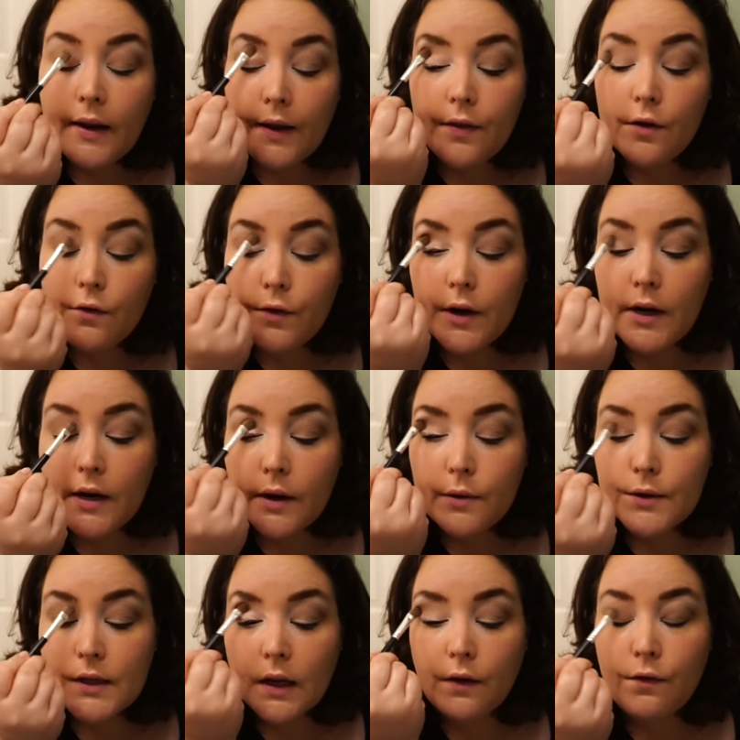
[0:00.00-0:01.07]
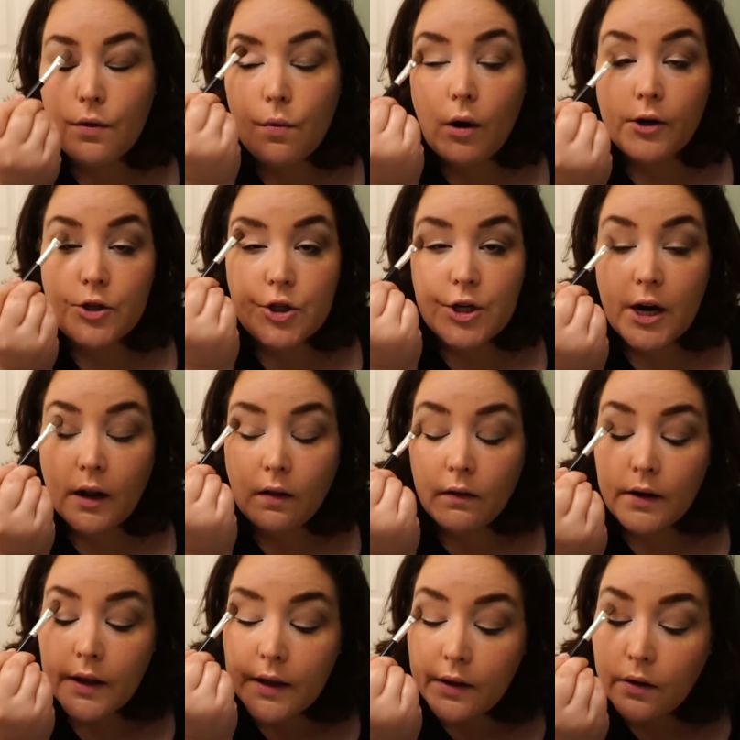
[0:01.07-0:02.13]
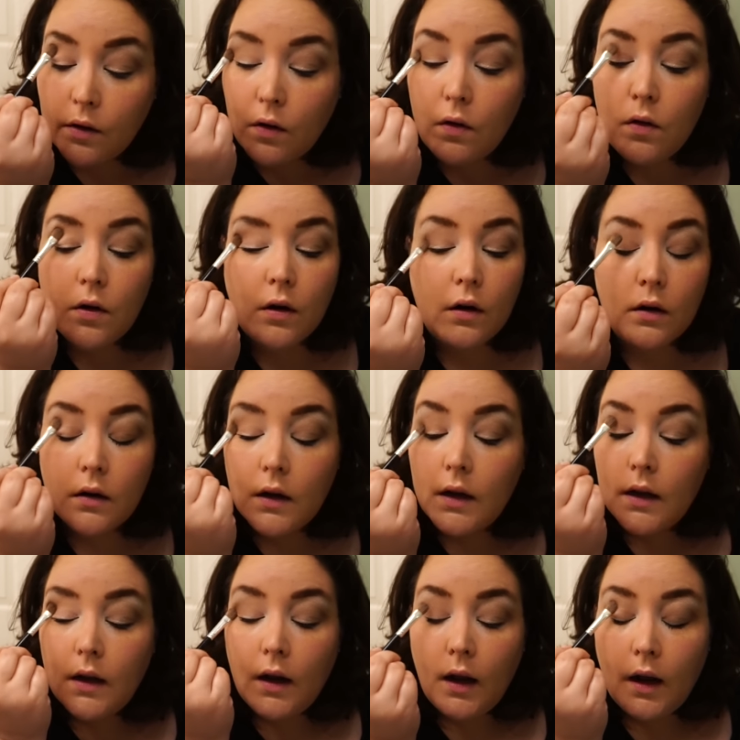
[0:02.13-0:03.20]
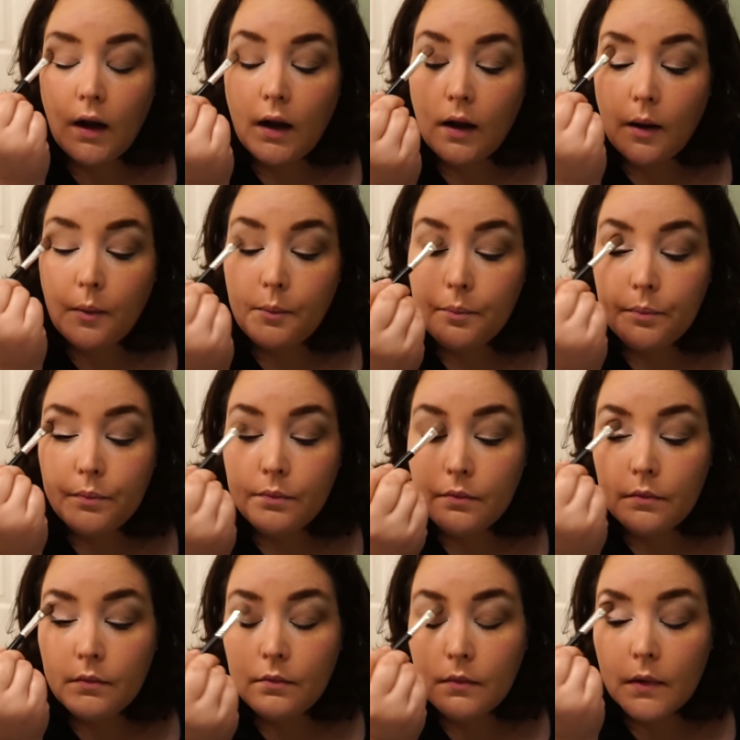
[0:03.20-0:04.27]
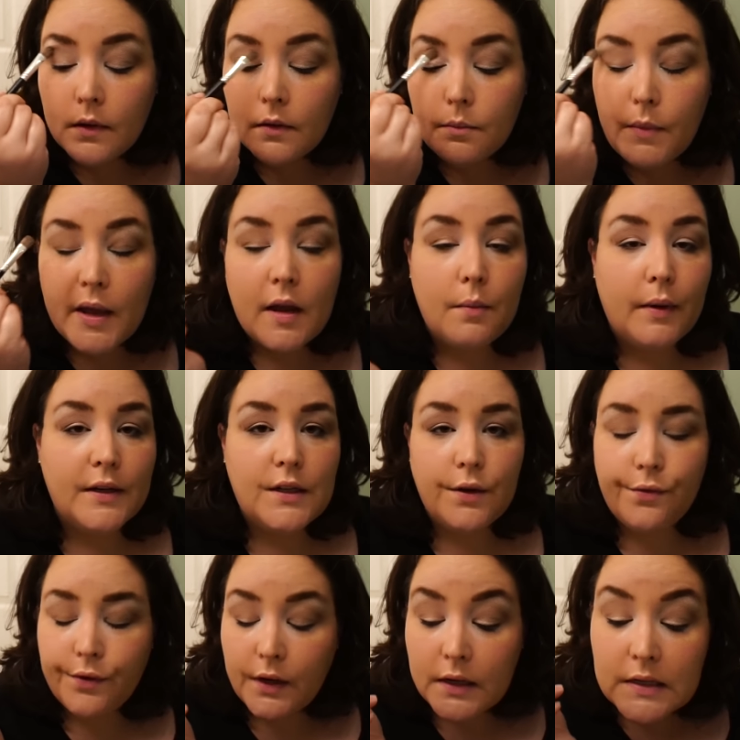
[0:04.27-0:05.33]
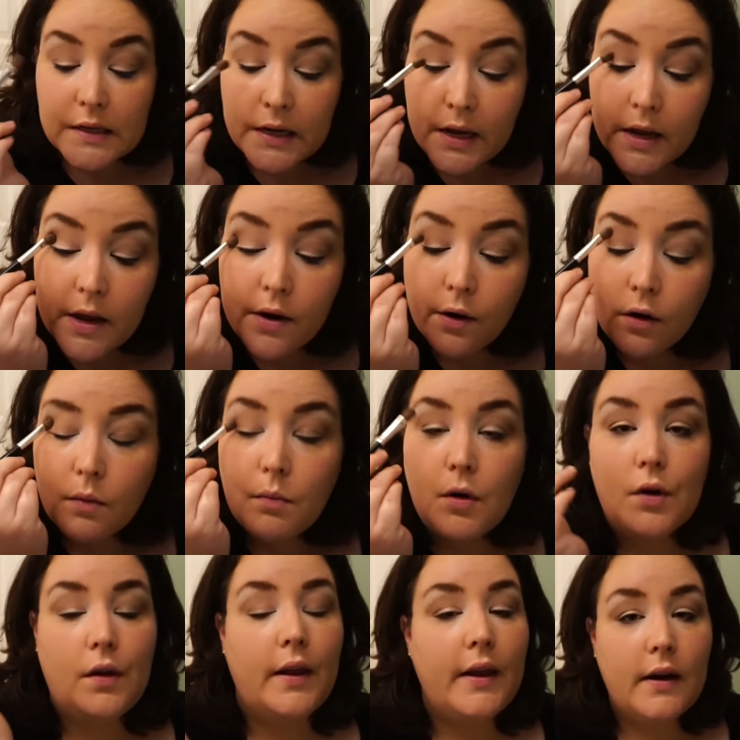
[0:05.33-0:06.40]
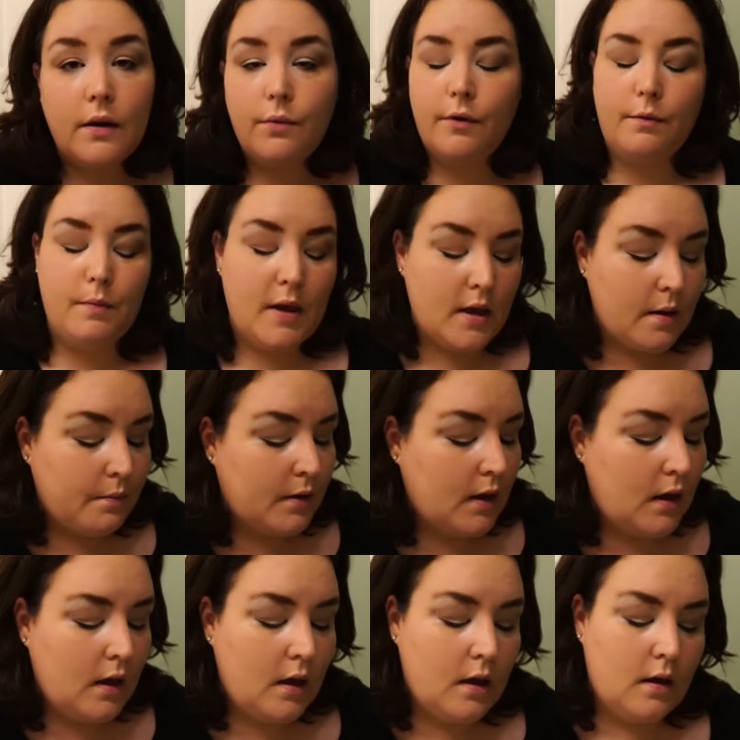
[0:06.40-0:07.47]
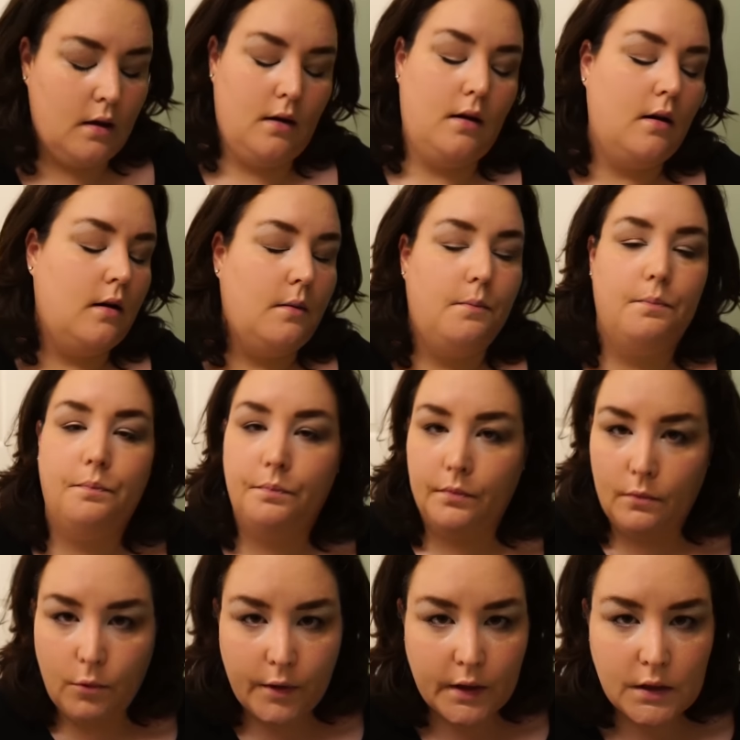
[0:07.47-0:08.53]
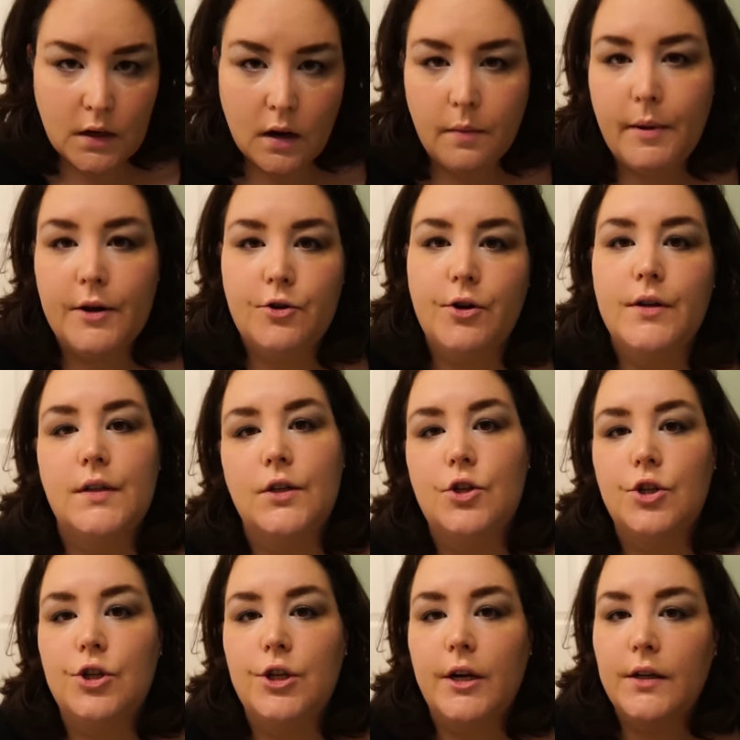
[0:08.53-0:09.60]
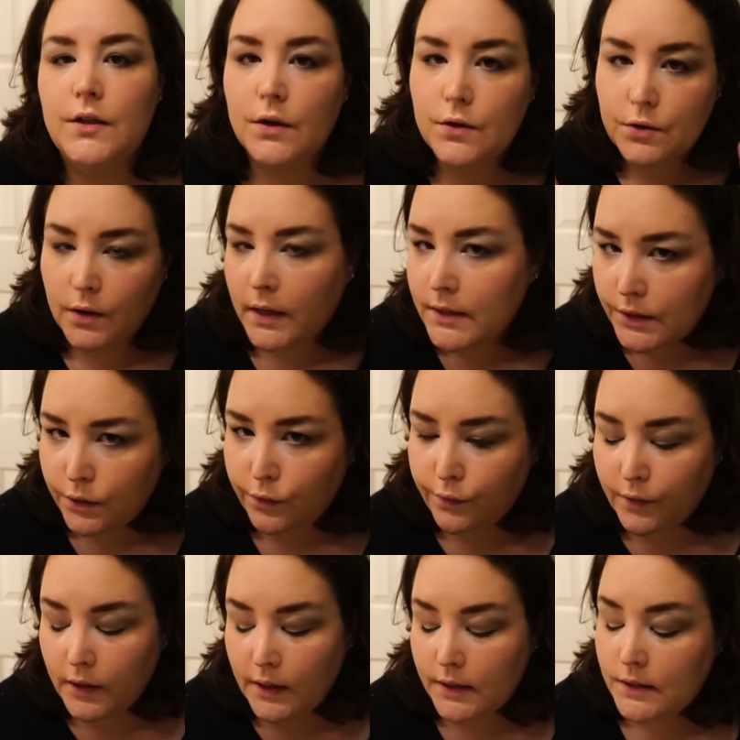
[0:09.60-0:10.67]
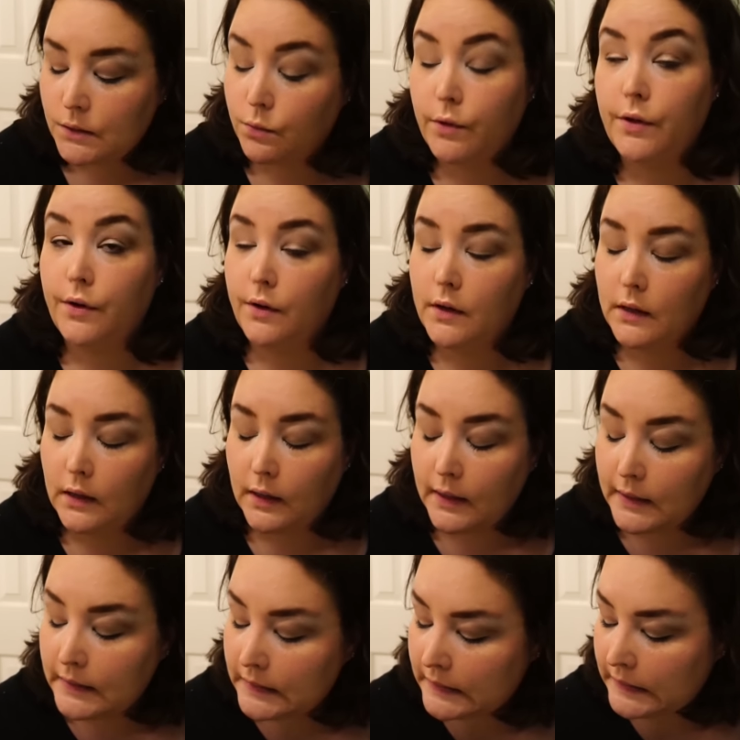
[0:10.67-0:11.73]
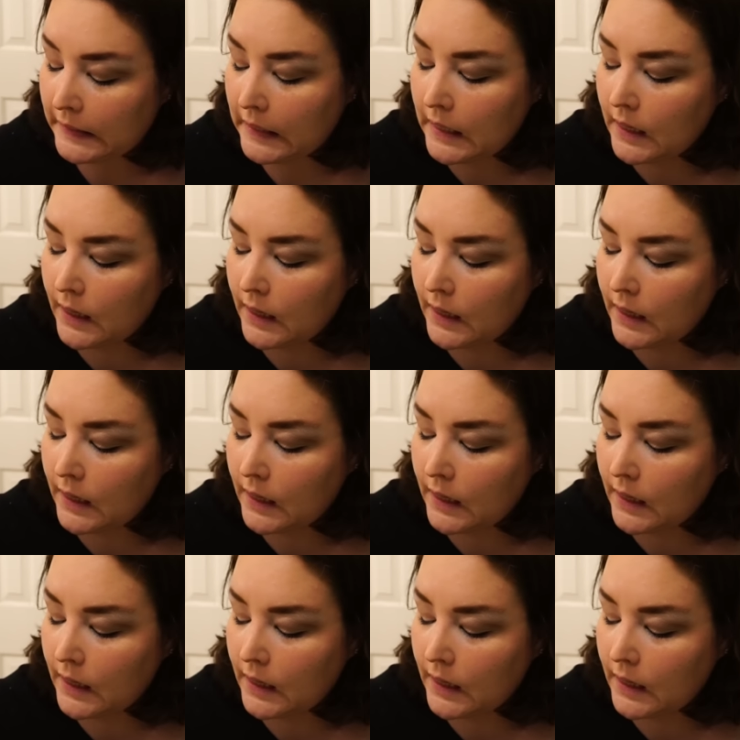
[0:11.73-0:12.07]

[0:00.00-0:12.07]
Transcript: in their videos. Like if you watch Jaclyn Hill or um, Makeup by Tiffany D or Marlena with Makeup Geek, um, when they talk about transition shades, those are ideal for us with hooded lids.